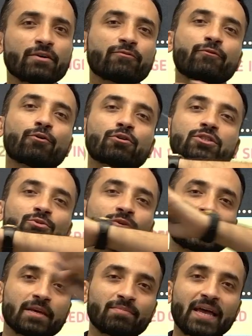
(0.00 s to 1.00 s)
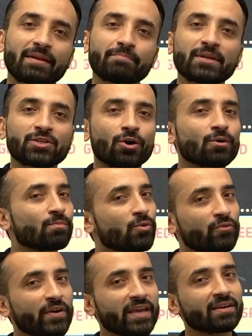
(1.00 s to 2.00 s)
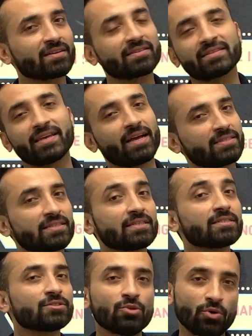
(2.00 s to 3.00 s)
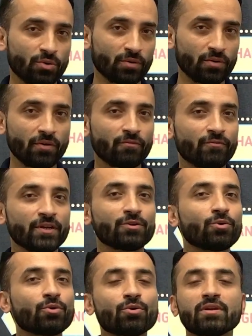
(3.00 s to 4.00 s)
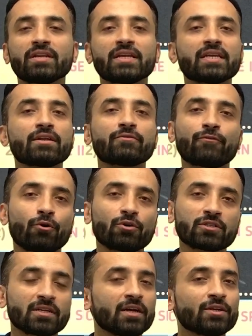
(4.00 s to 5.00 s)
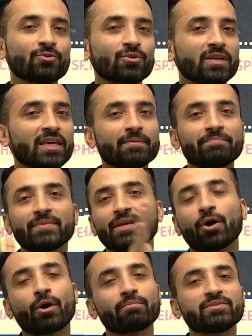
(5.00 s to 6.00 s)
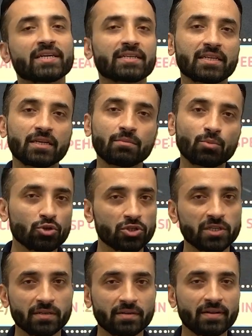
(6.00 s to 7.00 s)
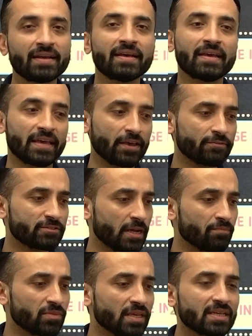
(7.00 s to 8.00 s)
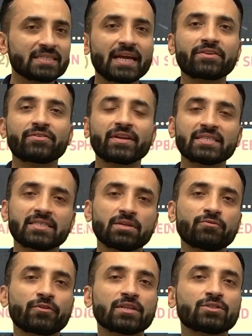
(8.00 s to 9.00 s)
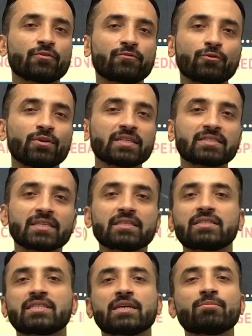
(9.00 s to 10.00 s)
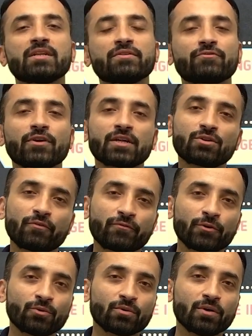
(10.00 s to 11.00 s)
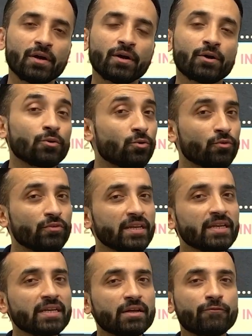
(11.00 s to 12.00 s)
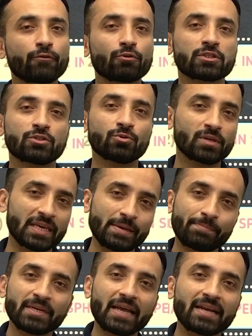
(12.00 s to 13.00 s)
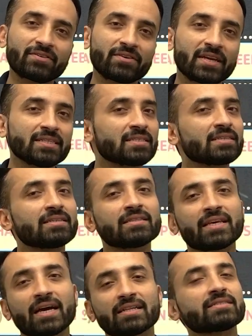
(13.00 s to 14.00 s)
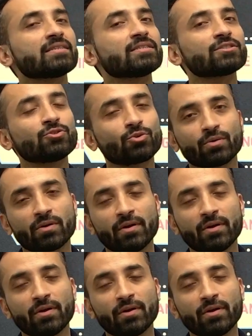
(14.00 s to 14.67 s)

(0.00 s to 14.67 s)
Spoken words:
force to keep that meteor moving? The answer is no. We don't need a force to keep the object in motion. If something is at rest in front of you, let's say the table in front of you, do we need a force to keep it at rest? The answer is no.